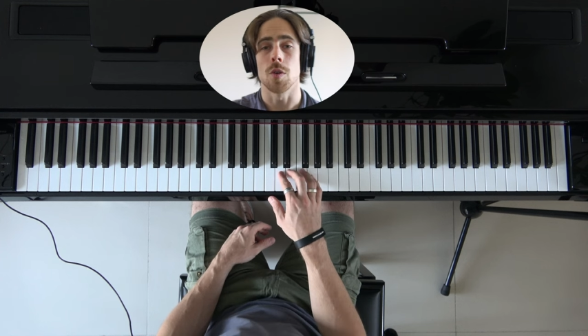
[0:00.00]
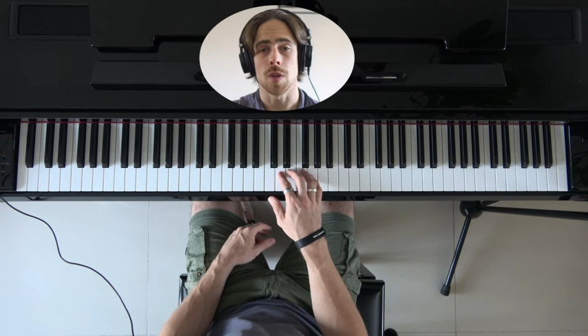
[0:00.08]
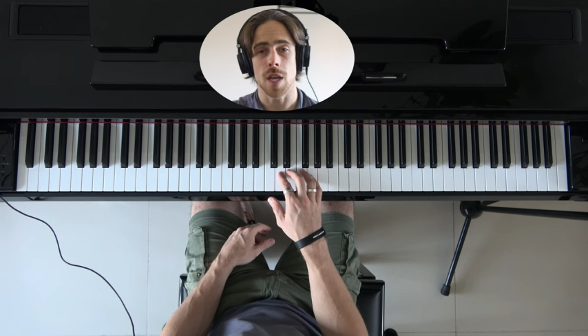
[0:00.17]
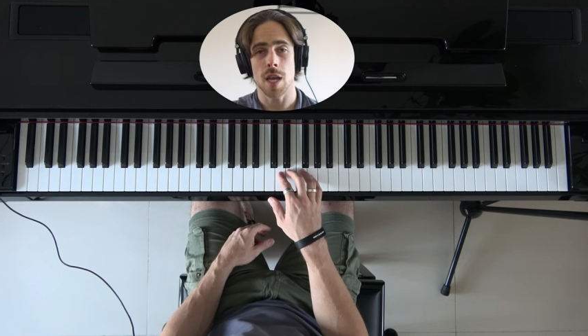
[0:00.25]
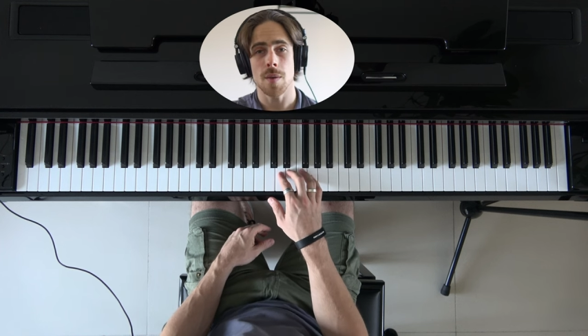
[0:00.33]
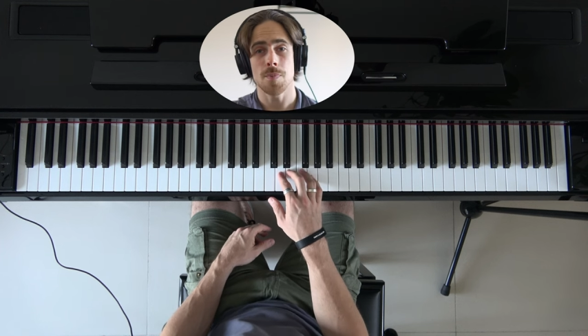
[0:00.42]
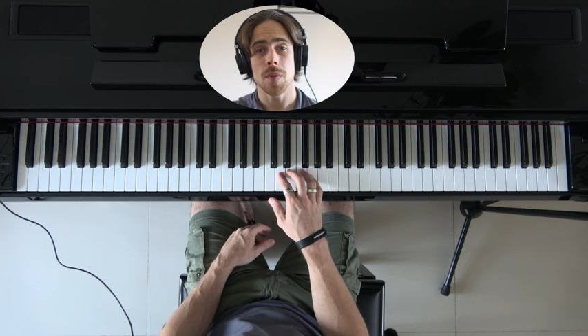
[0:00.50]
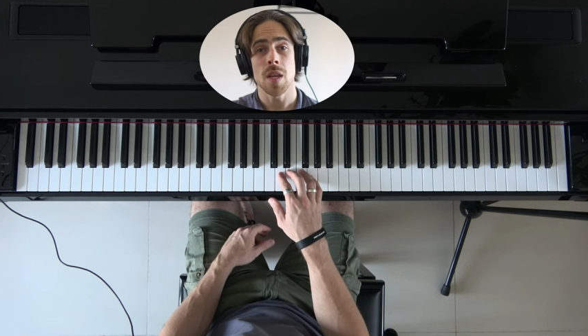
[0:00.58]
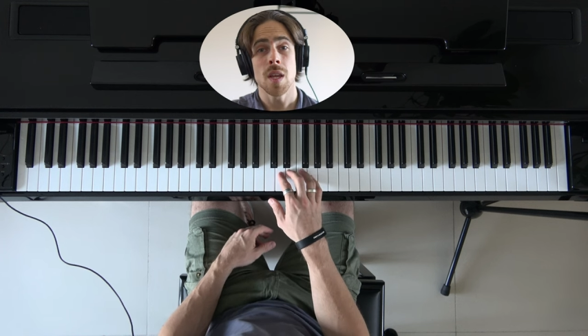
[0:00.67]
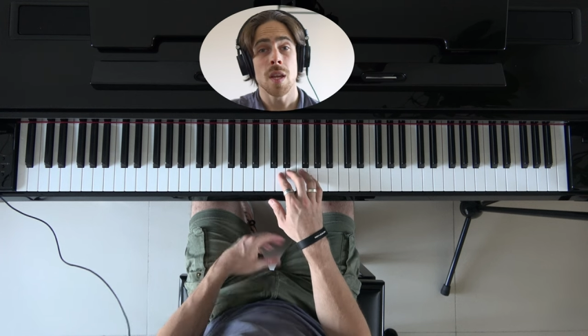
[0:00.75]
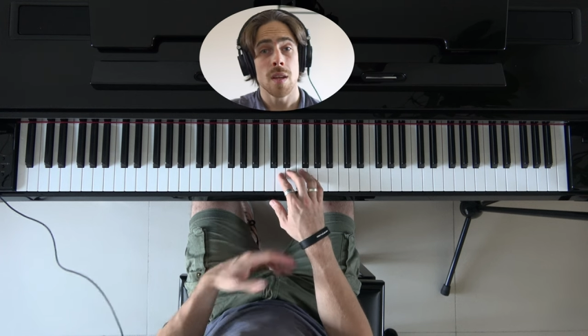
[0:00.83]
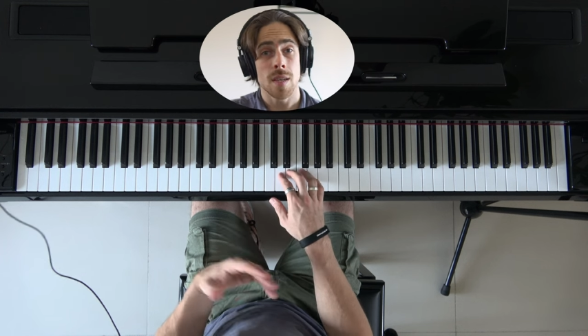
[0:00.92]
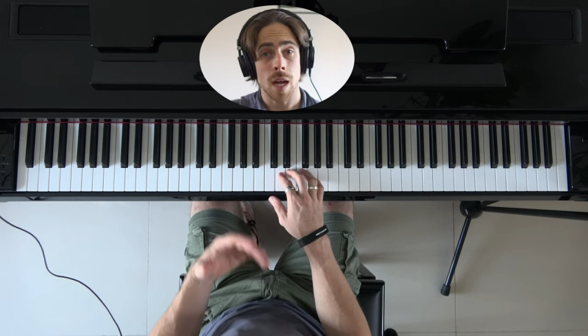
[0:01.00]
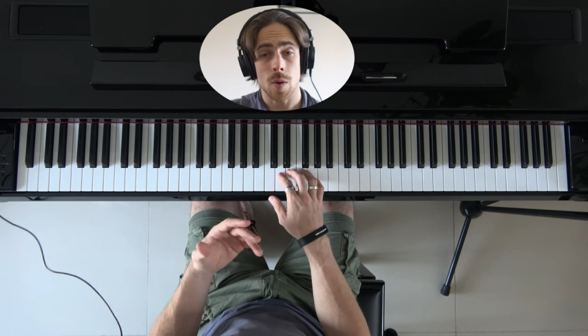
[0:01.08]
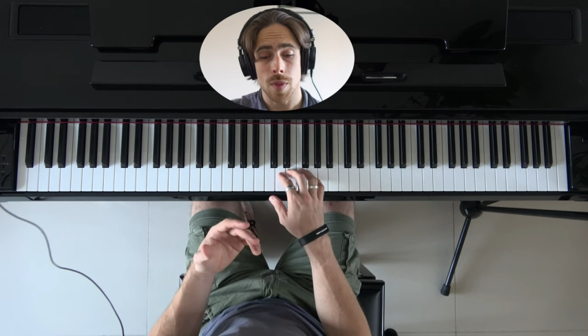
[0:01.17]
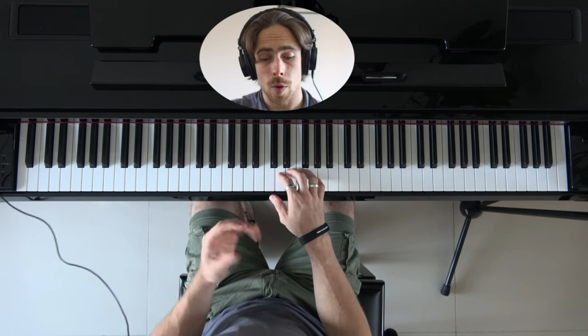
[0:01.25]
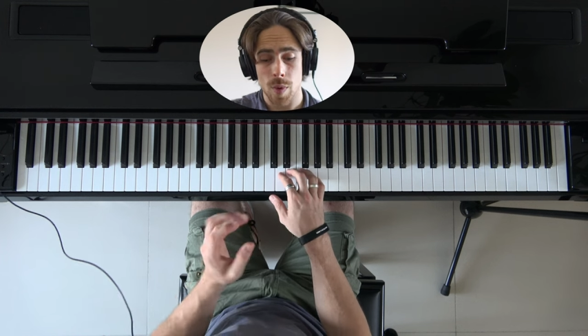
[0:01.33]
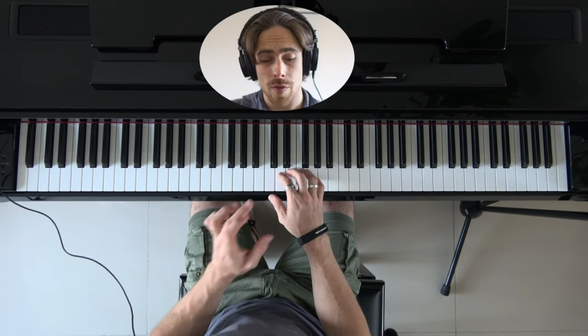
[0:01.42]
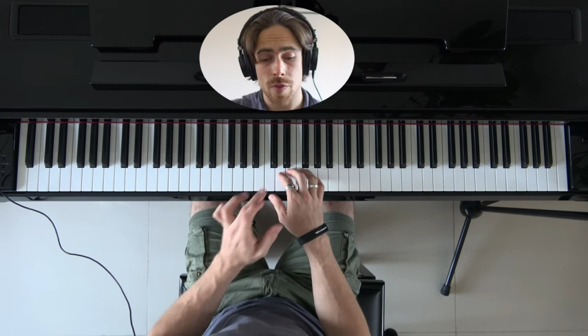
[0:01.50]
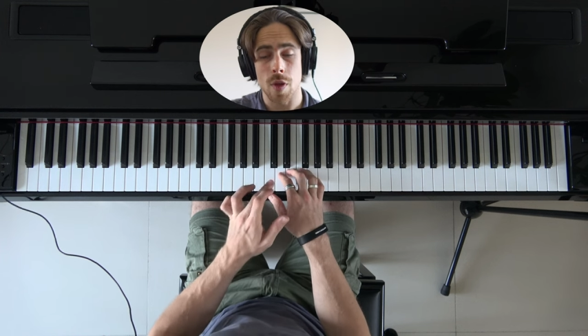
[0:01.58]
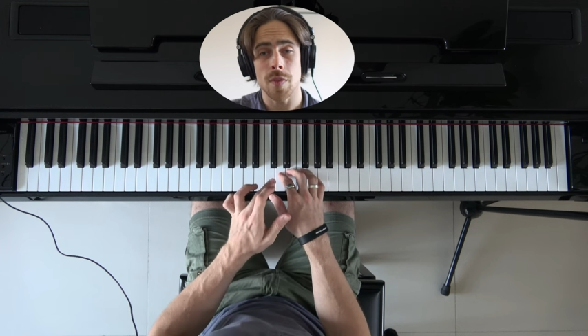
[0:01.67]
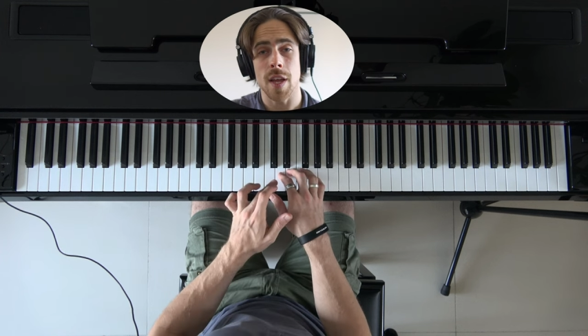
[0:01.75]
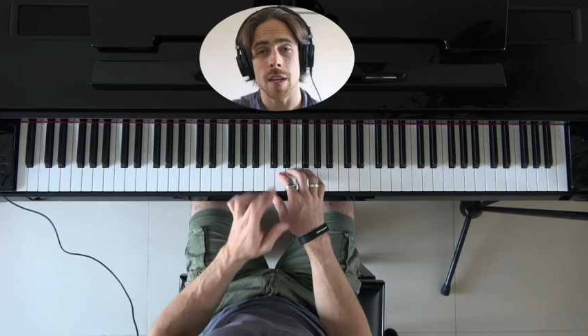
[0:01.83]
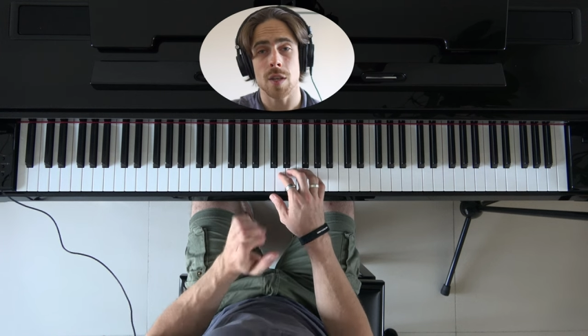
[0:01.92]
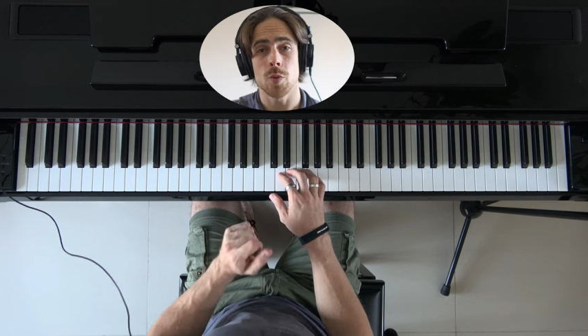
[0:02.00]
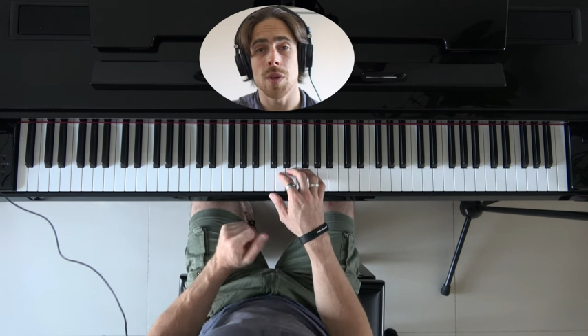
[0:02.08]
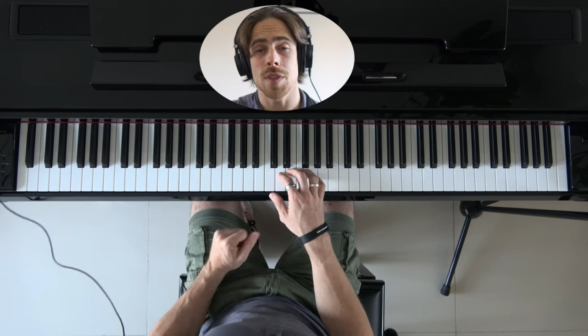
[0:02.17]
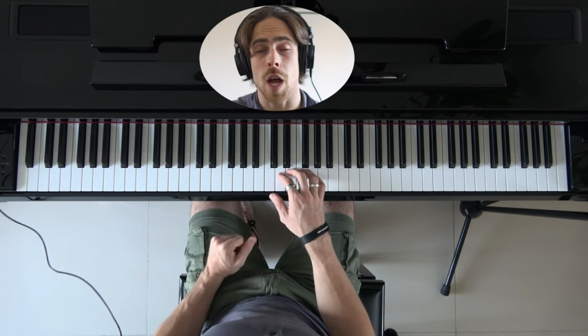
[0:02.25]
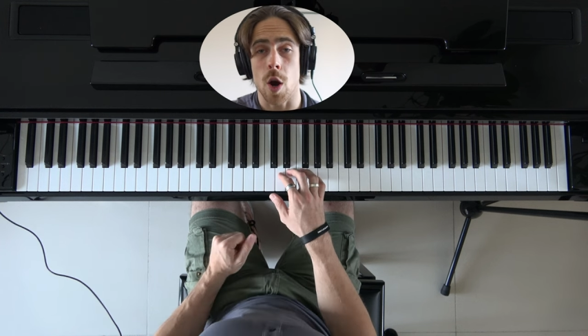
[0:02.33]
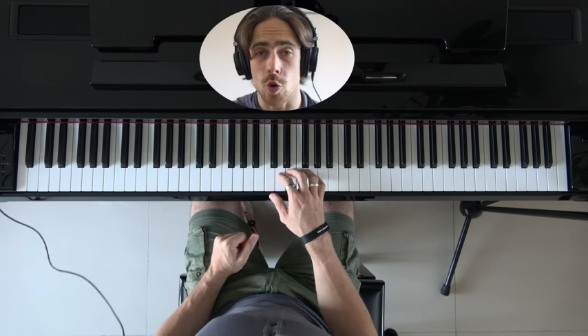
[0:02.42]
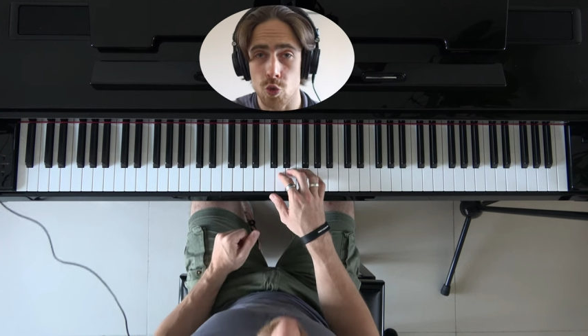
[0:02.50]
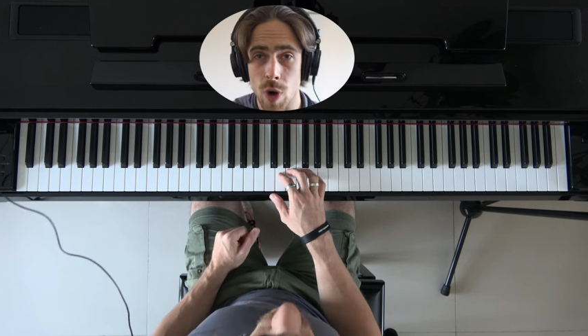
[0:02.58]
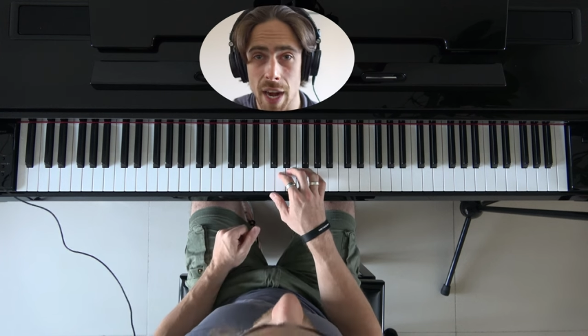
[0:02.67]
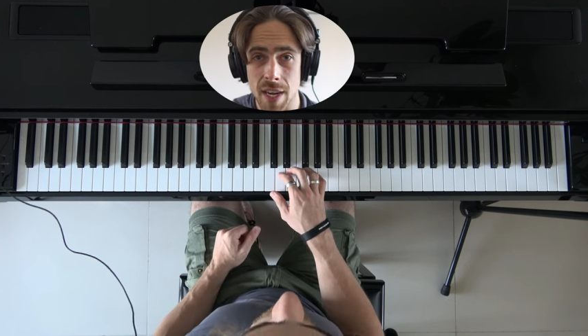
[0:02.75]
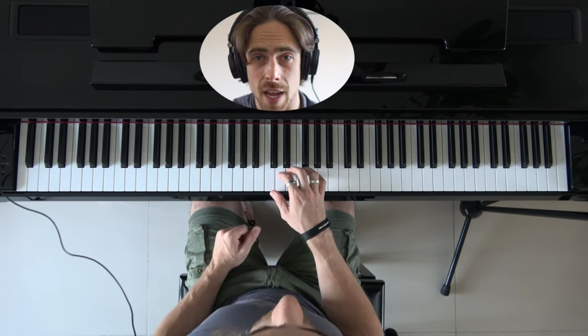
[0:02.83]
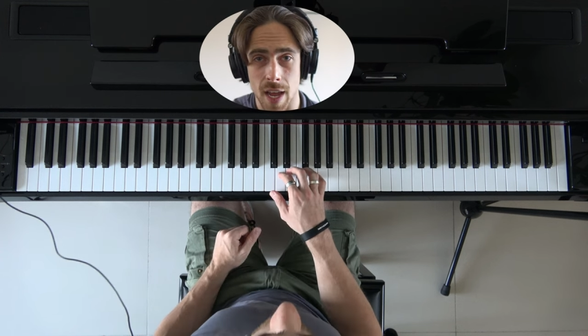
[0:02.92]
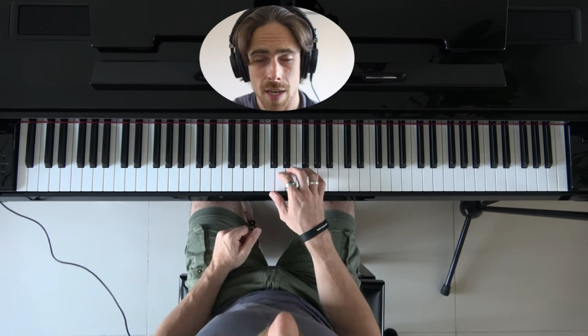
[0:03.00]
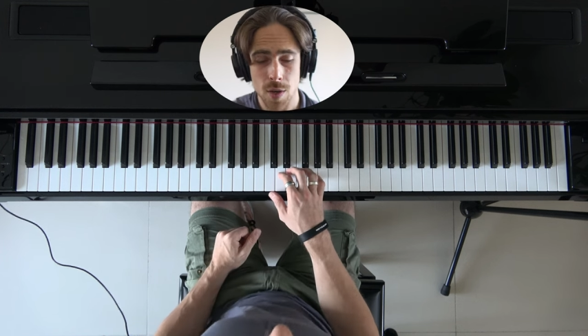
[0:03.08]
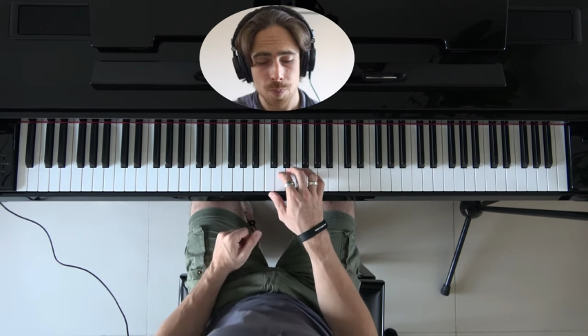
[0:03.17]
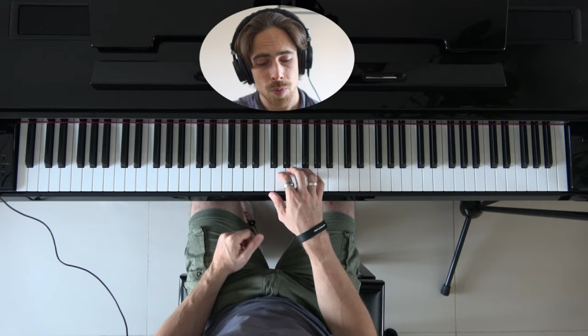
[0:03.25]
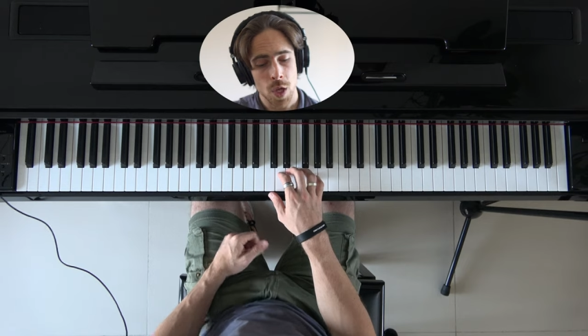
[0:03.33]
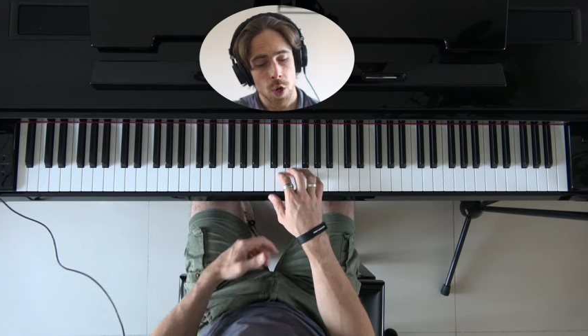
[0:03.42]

Okay? Now that we've done that with our right hand,